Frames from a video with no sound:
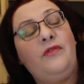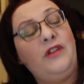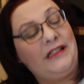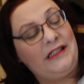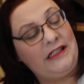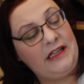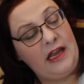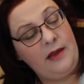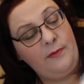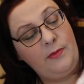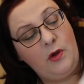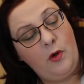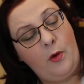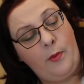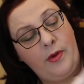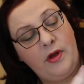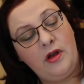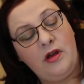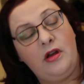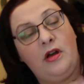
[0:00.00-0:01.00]
escape your
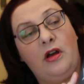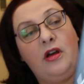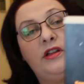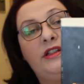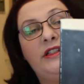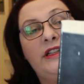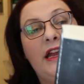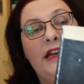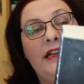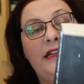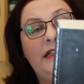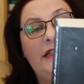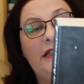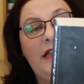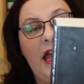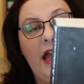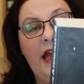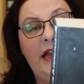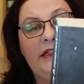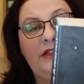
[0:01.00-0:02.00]
past. And it
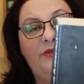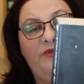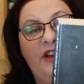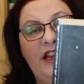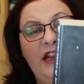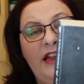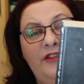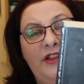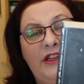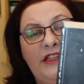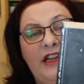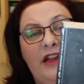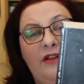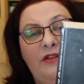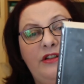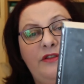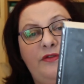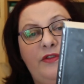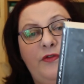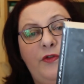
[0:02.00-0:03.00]
says, fleeing the
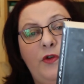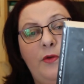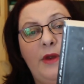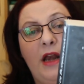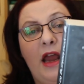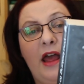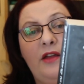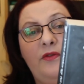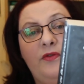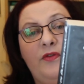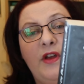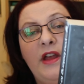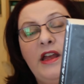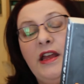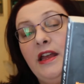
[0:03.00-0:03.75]
terrors of her former life,